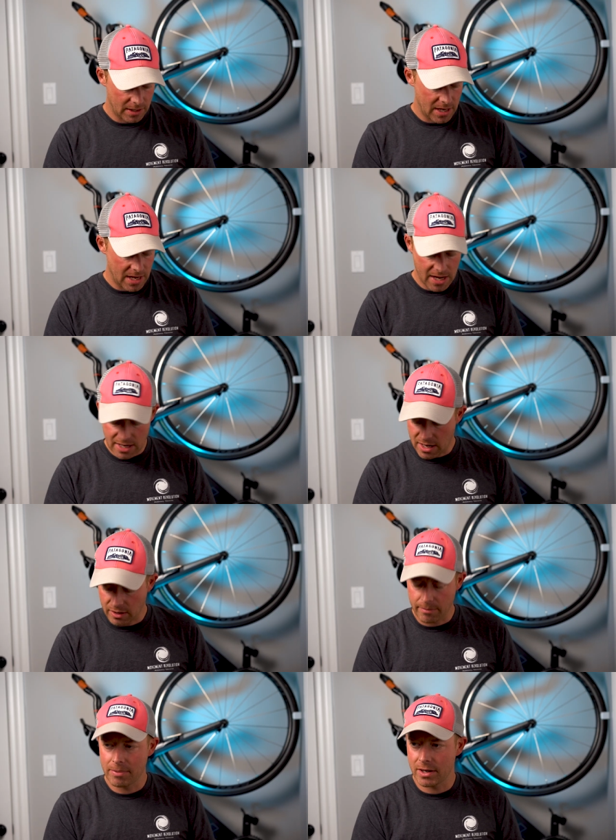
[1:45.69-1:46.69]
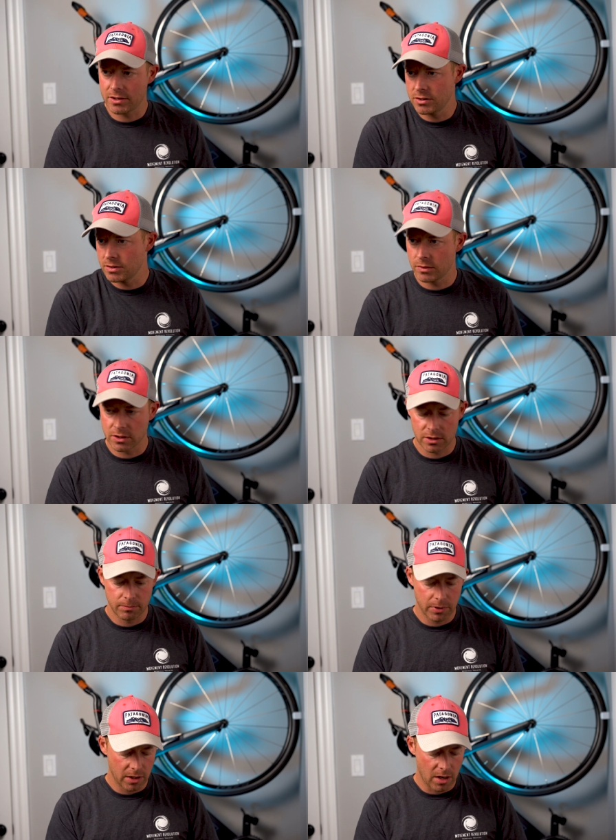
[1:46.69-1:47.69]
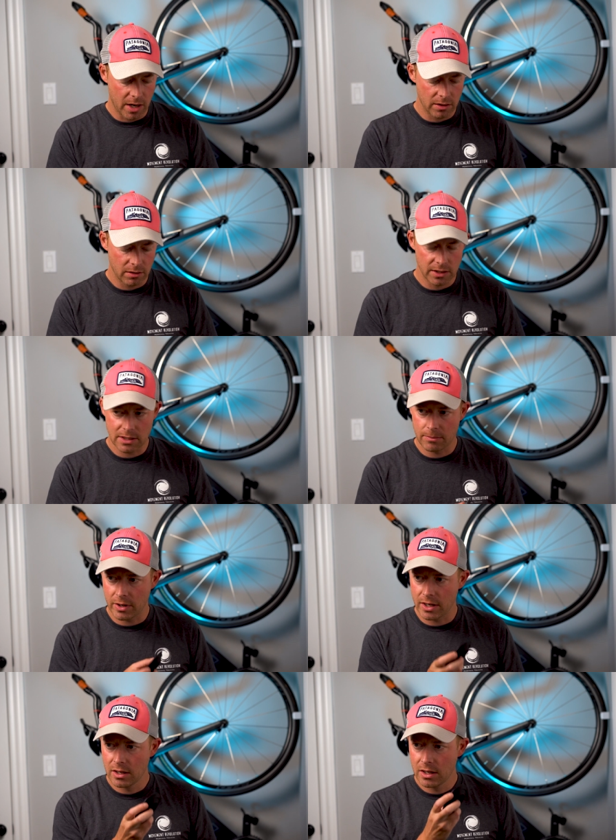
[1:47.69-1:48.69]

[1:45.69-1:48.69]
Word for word: And I'll grab a pair of shoes and we'll just put it on at some point.